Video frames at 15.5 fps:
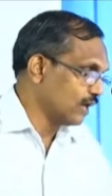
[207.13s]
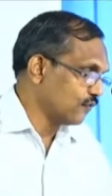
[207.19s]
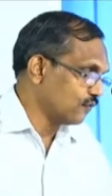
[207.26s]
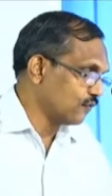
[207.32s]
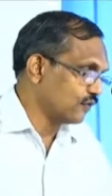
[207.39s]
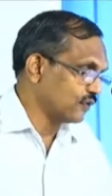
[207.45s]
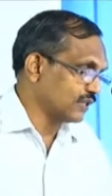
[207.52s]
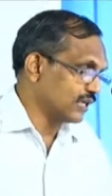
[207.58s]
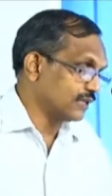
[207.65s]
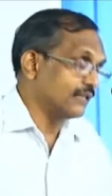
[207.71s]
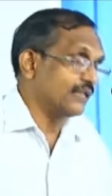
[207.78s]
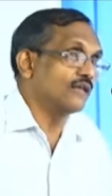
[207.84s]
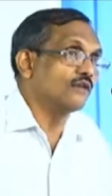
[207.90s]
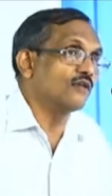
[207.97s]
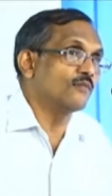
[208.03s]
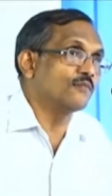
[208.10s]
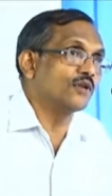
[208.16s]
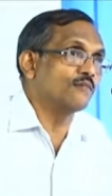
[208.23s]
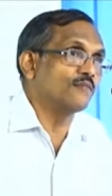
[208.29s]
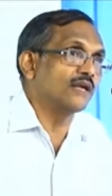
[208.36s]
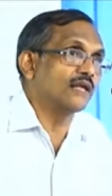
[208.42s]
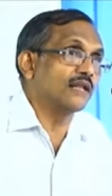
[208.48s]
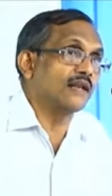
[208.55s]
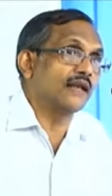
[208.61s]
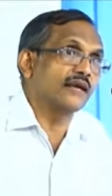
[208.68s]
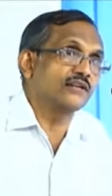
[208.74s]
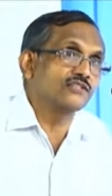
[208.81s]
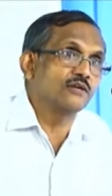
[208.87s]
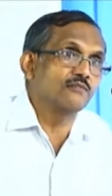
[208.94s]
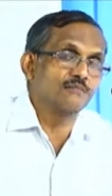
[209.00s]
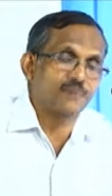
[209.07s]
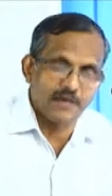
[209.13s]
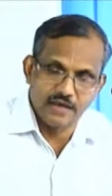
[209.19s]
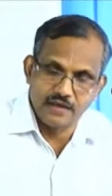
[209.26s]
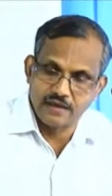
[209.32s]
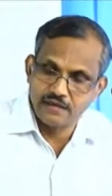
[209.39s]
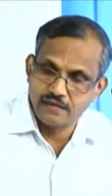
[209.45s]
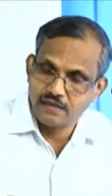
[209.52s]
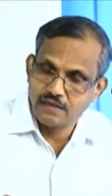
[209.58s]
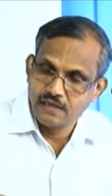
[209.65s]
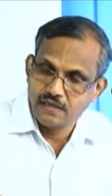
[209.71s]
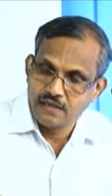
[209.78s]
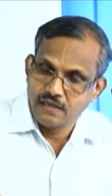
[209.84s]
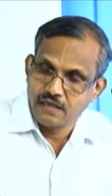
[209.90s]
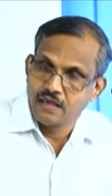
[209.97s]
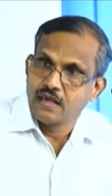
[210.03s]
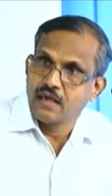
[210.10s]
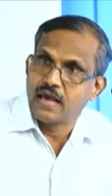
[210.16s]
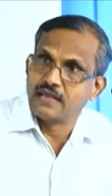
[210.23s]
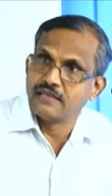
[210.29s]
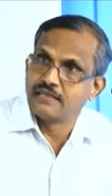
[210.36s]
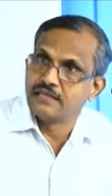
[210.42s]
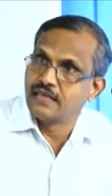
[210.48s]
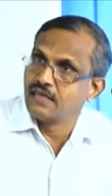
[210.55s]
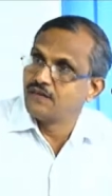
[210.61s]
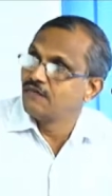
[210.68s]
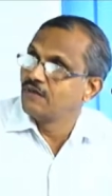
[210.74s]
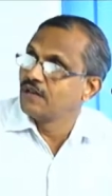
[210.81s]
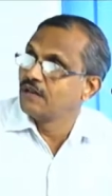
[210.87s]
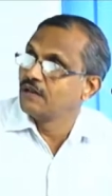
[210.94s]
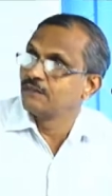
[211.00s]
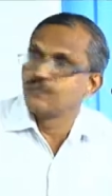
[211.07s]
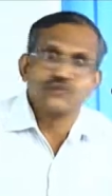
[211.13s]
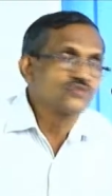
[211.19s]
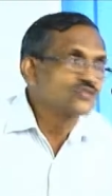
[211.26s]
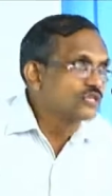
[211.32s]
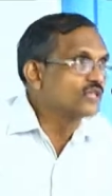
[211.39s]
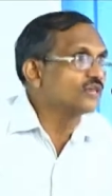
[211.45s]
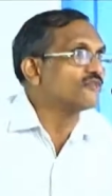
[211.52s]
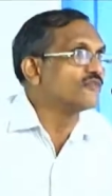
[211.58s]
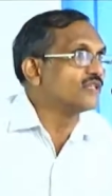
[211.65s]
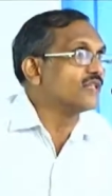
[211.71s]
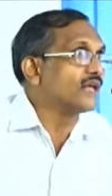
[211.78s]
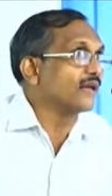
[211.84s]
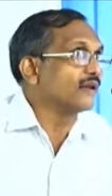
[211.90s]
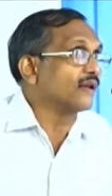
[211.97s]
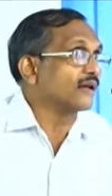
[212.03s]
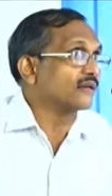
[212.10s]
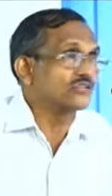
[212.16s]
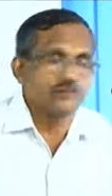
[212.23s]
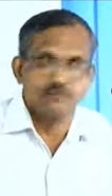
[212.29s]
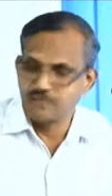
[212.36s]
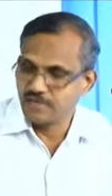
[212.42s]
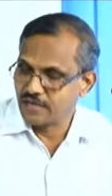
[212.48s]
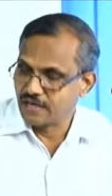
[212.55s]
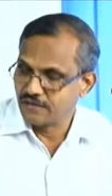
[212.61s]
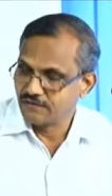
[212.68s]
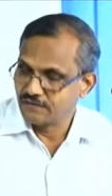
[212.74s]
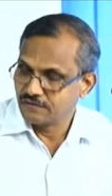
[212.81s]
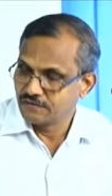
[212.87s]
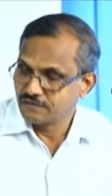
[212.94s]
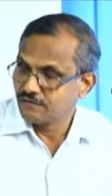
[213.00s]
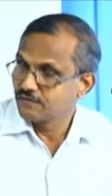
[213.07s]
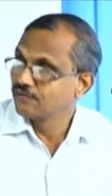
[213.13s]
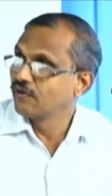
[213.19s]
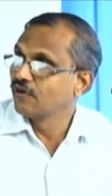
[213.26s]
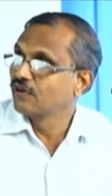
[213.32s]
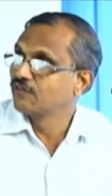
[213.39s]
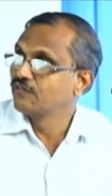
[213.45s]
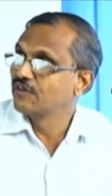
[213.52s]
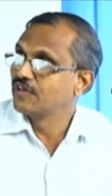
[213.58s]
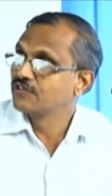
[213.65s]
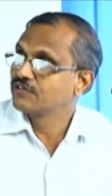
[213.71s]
For that they will prepare an action plan and they will proceed with that action plan, for which